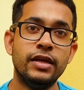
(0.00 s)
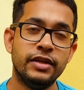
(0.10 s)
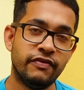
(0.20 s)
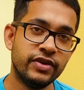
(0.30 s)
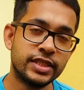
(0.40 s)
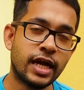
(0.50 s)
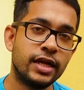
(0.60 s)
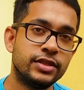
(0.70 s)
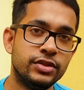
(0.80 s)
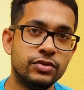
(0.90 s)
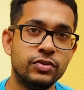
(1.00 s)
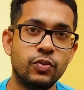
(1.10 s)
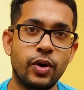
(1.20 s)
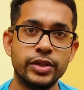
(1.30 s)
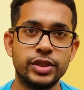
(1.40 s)
The first thing I had to do
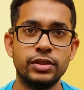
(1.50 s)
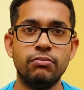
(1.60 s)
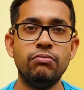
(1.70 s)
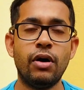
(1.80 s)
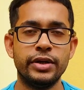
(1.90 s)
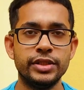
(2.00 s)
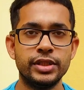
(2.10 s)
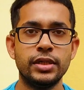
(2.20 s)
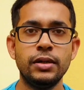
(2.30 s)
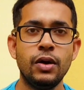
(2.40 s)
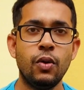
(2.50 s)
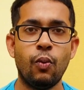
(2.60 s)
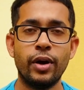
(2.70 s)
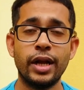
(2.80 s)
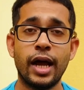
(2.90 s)
was to monitor
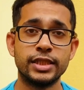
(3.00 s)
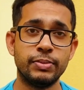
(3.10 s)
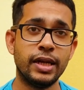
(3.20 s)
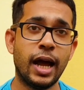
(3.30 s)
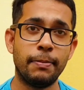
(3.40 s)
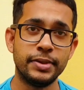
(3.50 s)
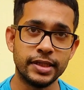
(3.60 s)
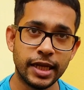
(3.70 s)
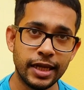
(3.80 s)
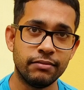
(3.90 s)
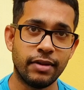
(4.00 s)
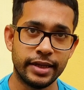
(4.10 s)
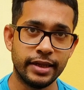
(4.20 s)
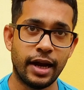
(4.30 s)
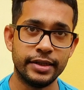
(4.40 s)
what has been happening in my
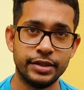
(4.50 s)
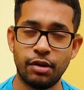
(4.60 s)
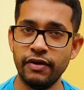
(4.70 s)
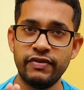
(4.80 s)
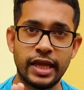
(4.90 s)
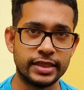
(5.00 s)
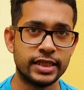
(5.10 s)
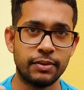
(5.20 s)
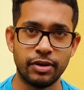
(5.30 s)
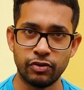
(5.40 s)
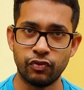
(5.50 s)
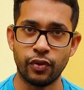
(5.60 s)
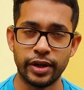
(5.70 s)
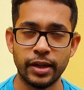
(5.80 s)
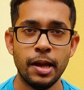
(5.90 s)
garden. Now, if lettuce had been
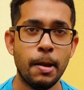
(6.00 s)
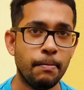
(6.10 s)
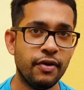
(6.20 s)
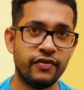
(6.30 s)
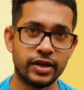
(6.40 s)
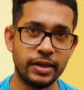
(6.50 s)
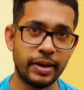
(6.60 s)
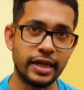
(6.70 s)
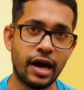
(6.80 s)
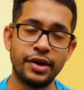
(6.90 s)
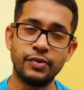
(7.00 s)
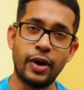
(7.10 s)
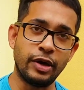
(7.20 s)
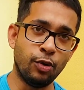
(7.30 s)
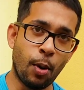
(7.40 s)
growing perfectly in my garden
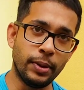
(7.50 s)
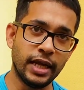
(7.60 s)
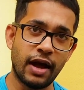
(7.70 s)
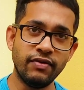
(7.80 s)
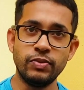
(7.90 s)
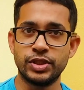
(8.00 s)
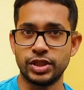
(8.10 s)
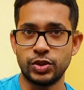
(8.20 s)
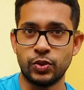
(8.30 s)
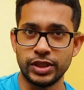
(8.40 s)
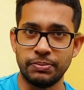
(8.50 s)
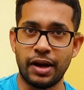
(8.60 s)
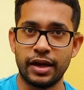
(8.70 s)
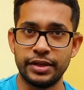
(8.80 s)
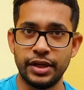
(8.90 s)
where I normally have it, which is towards the
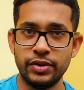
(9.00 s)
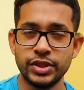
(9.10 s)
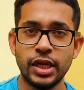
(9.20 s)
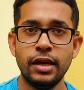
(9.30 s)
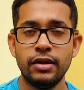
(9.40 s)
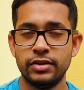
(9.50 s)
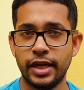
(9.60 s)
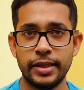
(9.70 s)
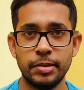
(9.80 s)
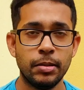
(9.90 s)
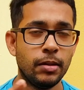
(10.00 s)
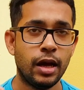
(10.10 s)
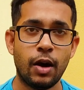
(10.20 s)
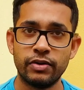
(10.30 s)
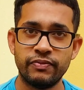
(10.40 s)
back of the house, then
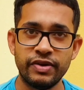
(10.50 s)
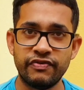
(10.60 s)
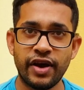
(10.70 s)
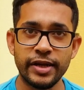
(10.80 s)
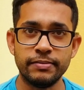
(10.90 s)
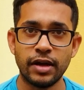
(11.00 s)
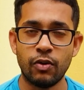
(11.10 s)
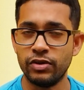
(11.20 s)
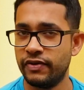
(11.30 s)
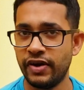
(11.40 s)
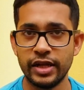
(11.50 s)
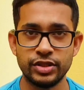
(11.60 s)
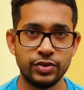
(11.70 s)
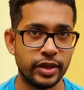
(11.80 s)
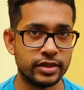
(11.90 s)
I would have been fine. I wouldn't have had
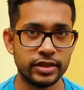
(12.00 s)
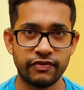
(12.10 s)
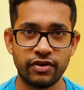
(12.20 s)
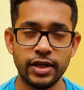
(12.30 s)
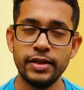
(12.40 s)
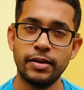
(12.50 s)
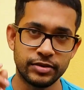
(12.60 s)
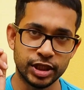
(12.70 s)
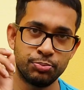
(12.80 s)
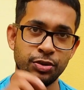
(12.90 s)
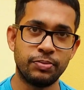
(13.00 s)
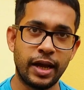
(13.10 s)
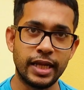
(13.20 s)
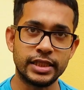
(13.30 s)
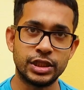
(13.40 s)
to do anything differently. Just put
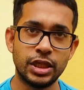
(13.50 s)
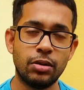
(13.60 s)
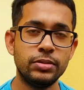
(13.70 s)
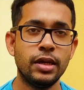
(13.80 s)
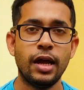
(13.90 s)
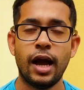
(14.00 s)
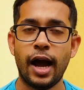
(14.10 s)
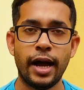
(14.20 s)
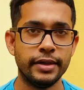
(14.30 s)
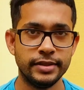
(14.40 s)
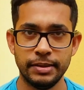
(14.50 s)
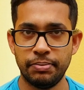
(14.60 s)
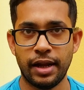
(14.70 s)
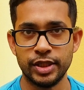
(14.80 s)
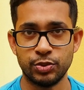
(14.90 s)
my lettuce down and the
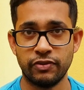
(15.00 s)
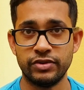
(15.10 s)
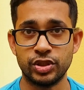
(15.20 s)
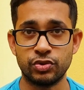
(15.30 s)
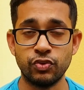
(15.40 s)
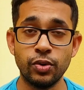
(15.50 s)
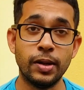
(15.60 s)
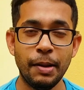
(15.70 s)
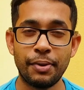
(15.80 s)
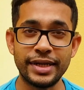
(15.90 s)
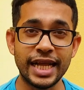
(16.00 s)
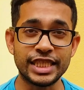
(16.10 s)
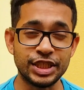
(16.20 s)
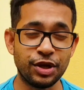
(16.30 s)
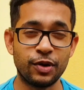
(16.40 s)
plants would have just grown. But
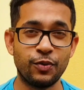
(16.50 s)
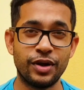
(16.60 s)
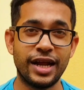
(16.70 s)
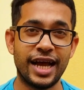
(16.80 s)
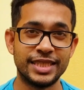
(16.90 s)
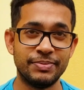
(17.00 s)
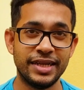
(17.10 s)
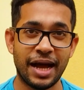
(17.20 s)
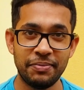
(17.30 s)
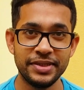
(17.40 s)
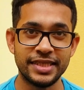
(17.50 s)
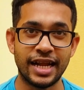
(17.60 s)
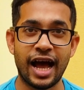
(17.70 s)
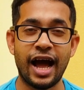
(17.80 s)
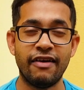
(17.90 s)
that's not what has been happening.
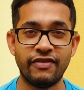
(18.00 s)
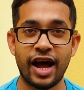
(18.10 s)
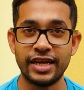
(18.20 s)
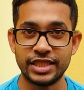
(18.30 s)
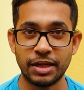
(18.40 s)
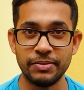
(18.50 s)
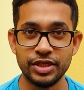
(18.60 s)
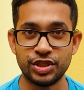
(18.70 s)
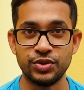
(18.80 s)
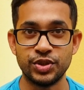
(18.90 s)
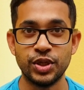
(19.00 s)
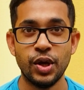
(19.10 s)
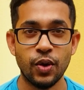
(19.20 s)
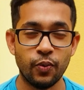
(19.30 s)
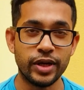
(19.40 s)
I have had some issues
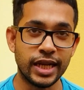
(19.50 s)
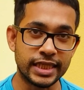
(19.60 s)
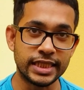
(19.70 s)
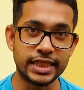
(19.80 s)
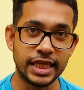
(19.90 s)
with lettuce